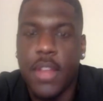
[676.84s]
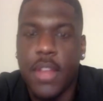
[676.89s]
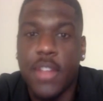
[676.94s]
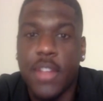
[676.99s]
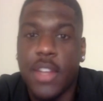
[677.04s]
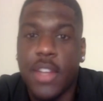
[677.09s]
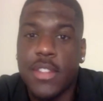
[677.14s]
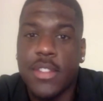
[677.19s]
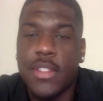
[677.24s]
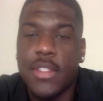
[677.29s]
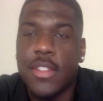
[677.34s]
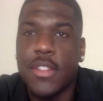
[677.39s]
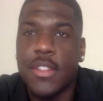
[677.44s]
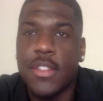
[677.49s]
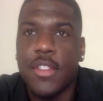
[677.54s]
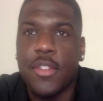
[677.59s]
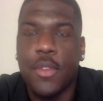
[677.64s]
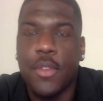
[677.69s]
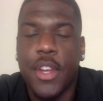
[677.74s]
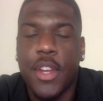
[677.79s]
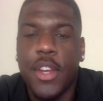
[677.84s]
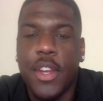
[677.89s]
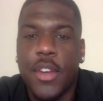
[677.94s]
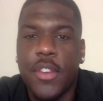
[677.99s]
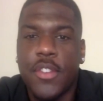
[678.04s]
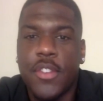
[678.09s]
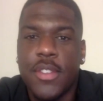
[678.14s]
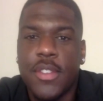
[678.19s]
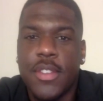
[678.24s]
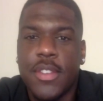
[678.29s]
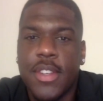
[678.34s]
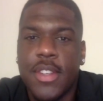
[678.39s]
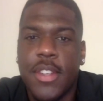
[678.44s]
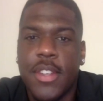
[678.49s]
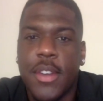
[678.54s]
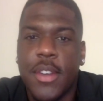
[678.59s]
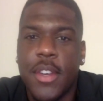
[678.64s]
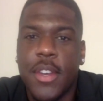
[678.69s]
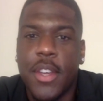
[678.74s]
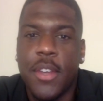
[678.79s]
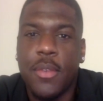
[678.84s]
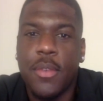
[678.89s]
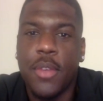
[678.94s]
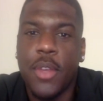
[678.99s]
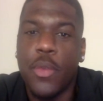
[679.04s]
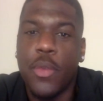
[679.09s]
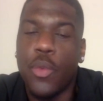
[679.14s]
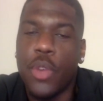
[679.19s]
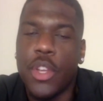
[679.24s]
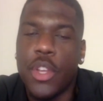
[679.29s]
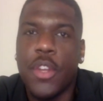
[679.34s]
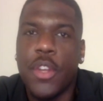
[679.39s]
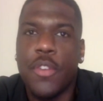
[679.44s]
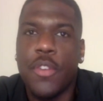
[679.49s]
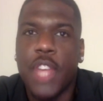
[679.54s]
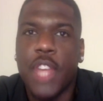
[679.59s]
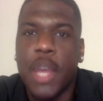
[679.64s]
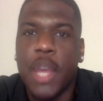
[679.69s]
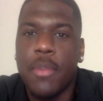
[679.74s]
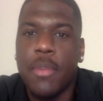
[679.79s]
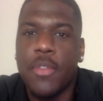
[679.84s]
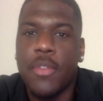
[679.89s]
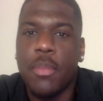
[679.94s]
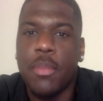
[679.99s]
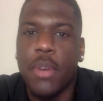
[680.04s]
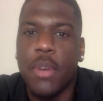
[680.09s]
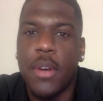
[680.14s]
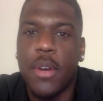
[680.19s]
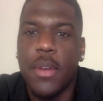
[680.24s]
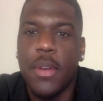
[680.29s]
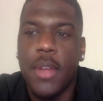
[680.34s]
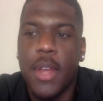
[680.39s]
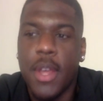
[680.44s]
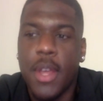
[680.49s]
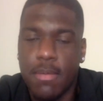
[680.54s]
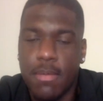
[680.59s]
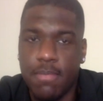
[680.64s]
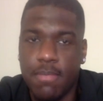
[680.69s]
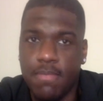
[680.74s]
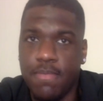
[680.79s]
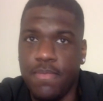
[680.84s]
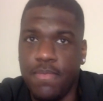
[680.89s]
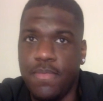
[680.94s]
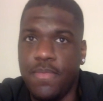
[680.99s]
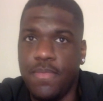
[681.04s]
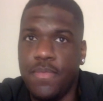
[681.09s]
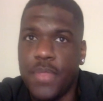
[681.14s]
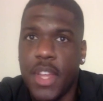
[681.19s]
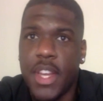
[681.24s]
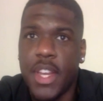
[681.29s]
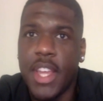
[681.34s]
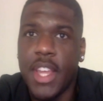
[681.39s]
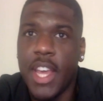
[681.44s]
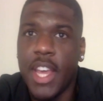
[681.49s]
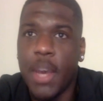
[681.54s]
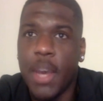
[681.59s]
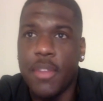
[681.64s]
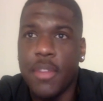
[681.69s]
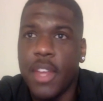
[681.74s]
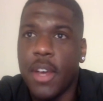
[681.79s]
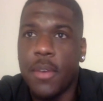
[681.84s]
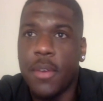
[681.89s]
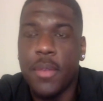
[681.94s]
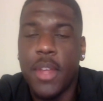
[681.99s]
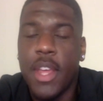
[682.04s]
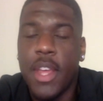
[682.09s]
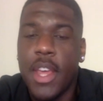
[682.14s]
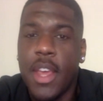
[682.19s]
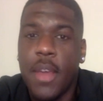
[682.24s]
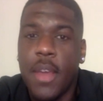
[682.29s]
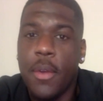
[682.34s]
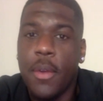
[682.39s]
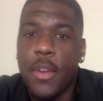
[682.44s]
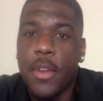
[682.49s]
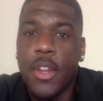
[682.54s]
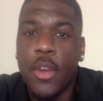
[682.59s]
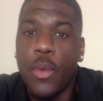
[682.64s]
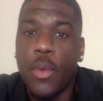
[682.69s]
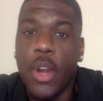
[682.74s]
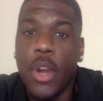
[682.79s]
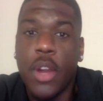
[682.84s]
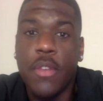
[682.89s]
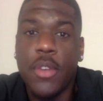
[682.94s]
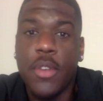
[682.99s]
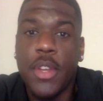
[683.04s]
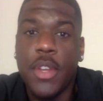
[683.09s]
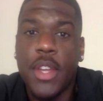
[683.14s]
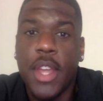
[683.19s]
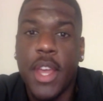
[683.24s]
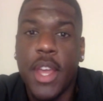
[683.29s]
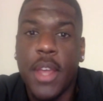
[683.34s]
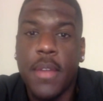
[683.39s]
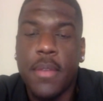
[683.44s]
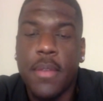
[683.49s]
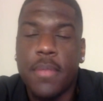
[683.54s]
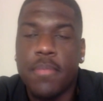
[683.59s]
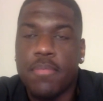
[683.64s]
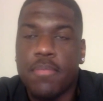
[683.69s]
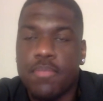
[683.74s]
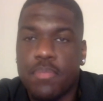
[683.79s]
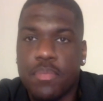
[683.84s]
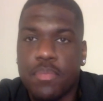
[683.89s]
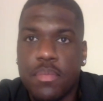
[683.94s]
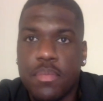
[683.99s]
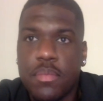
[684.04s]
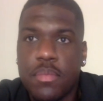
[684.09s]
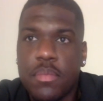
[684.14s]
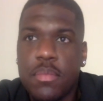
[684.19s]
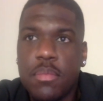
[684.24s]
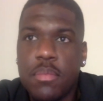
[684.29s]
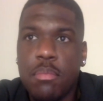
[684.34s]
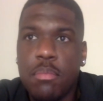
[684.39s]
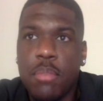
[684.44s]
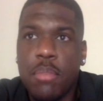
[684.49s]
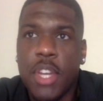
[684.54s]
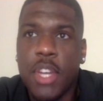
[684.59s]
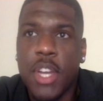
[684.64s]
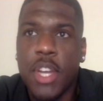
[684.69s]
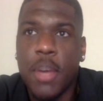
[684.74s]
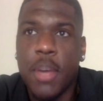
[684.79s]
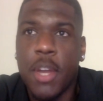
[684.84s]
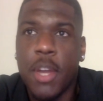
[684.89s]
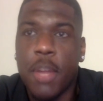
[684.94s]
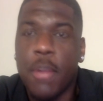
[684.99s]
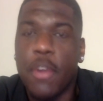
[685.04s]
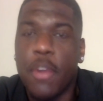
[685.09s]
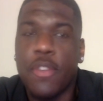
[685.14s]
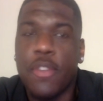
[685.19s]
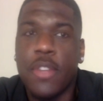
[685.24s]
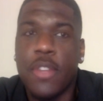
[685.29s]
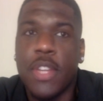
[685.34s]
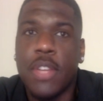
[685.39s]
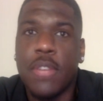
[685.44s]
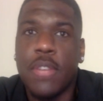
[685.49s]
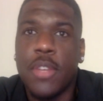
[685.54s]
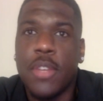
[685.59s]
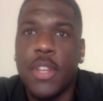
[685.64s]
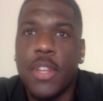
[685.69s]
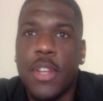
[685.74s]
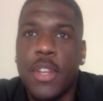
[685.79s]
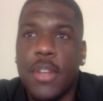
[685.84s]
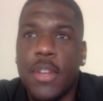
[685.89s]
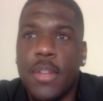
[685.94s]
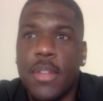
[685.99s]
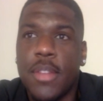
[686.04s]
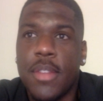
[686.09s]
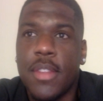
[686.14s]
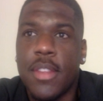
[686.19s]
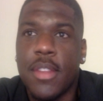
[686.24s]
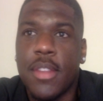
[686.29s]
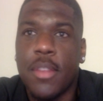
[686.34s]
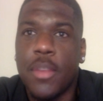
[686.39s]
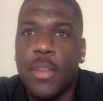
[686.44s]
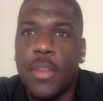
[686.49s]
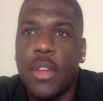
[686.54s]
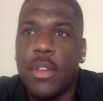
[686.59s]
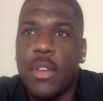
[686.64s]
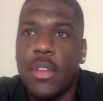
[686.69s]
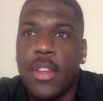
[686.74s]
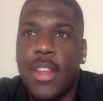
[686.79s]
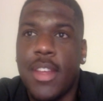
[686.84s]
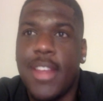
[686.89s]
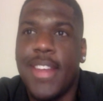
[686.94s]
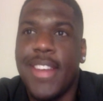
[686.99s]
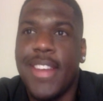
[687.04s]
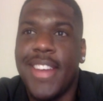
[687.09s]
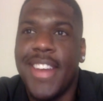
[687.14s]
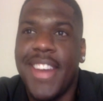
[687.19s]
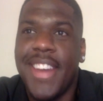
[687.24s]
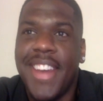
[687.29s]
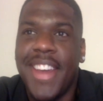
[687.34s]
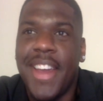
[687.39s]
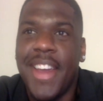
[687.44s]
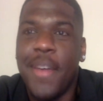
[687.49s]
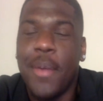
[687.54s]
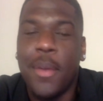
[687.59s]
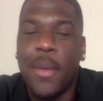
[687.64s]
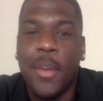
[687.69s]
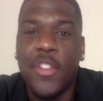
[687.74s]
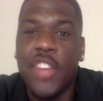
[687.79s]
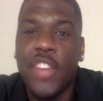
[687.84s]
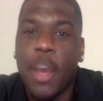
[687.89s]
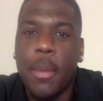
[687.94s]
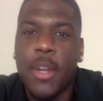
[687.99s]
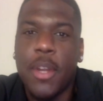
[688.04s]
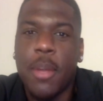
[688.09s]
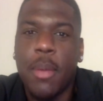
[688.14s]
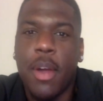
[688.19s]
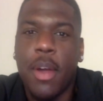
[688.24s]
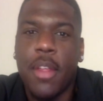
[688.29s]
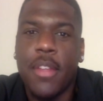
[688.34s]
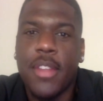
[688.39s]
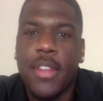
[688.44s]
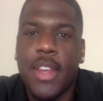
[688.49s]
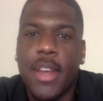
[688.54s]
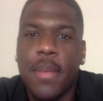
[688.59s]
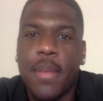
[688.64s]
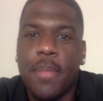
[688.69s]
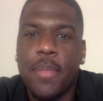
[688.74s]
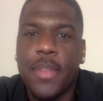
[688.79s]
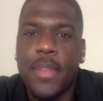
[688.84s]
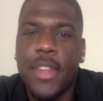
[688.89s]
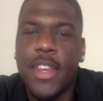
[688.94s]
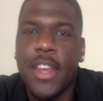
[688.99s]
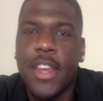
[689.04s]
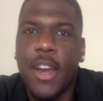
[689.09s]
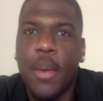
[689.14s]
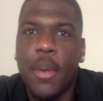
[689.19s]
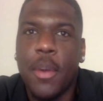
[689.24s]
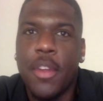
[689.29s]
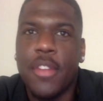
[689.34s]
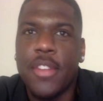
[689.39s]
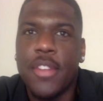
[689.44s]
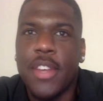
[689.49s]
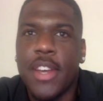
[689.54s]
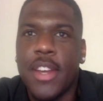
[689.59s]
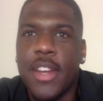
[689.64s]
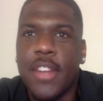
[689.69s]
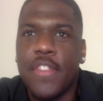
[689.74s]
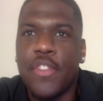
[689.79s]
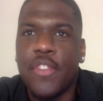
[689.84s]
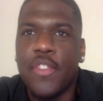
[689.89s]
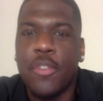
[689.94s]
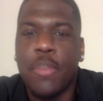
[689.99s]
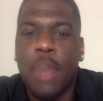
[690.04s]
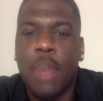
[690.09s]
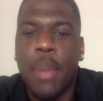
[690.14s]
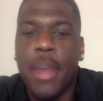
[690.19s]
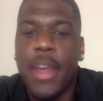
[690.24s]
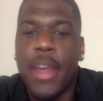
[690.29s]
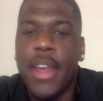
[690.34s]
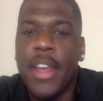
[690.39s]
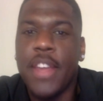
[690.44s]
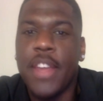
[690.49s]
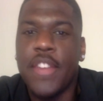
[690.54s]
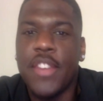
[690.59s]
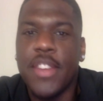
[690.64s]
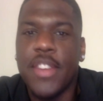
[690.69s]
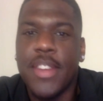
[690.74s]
Clawson, he's a great coach. He really knows the game of football, and he helps out, wherever he can. But on a personal level, we chop it up all the time. He always jokes about my age.